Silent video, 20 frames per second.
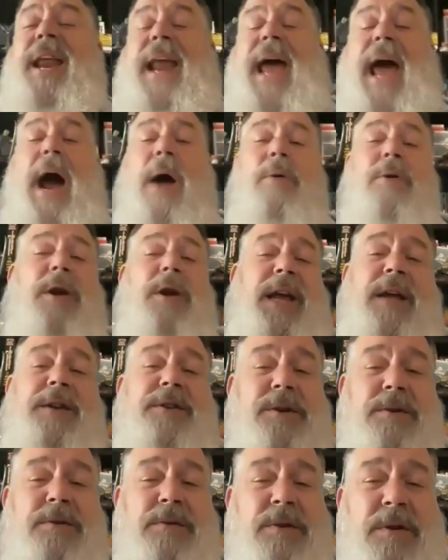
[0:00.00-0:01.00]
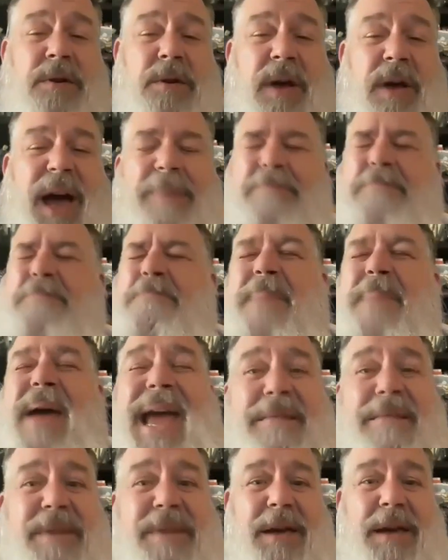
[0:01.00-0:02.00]
an hour to get to.
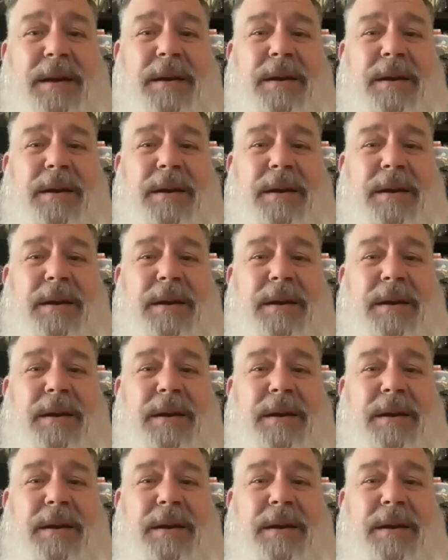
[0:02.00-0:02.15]
Maybe.